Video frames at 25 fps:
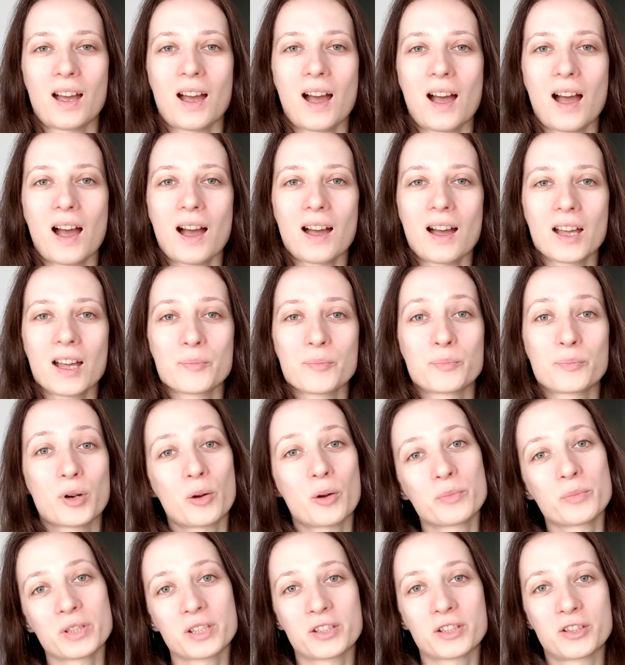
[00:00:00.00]
I
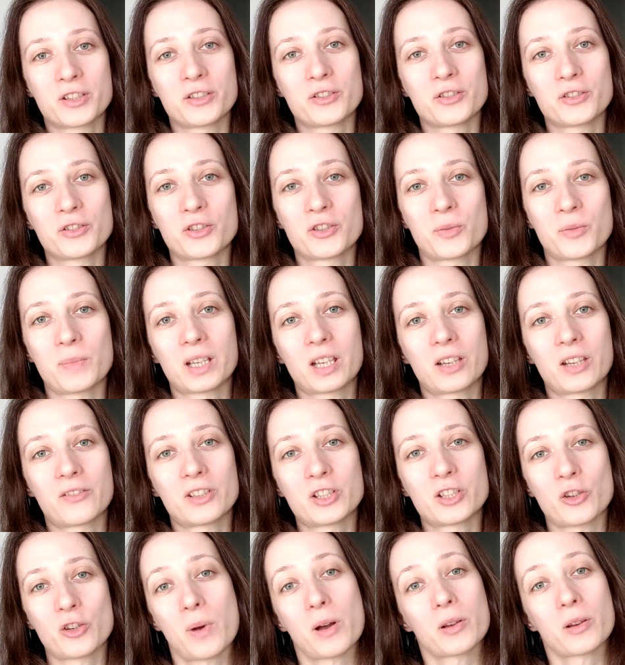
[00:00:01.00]
promised you to make a
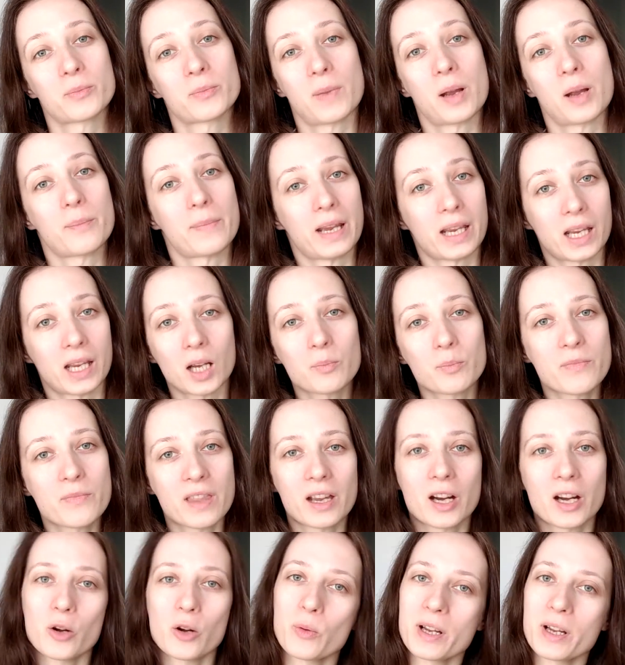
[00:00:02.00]
video about my makeup
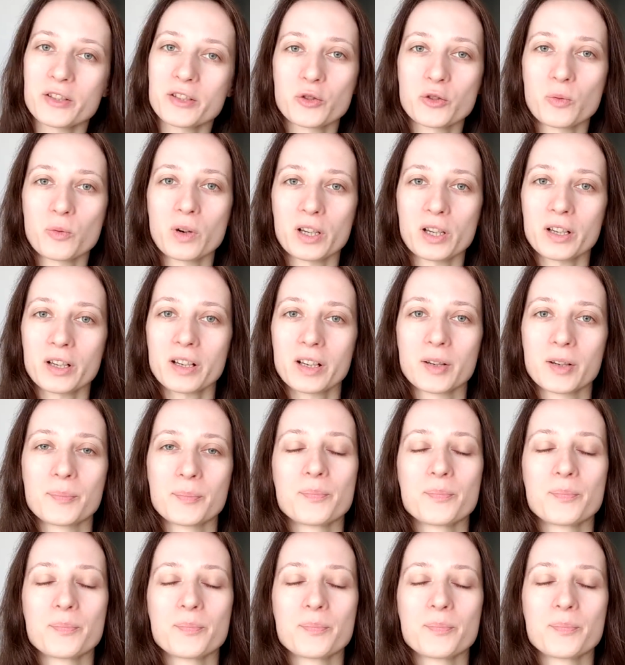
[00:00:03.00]
that I wear to work.